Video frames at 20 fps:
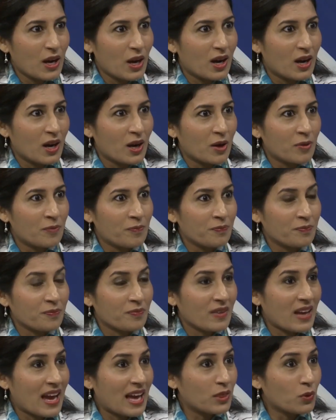
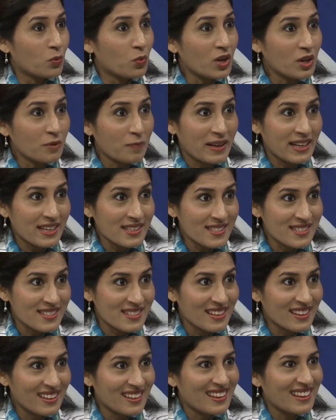at the
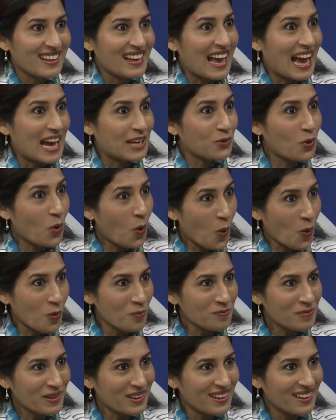workplace, at
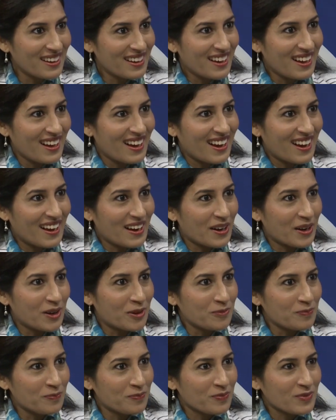home,
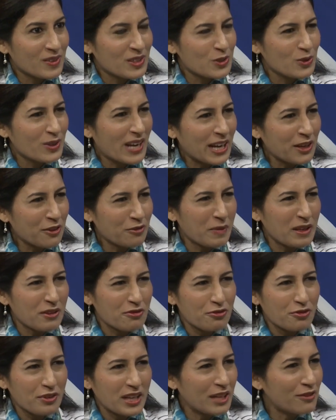to kind of be
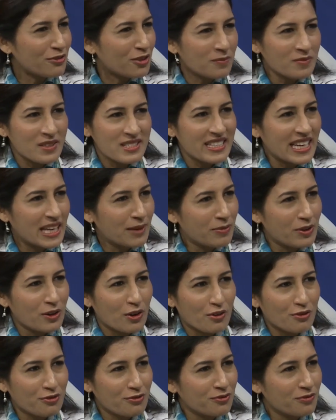free from this label
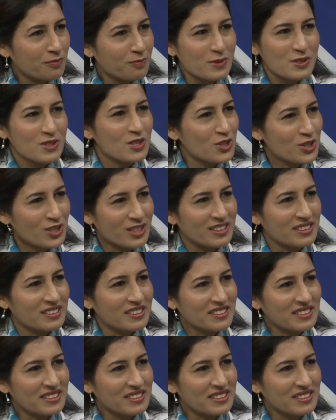of position?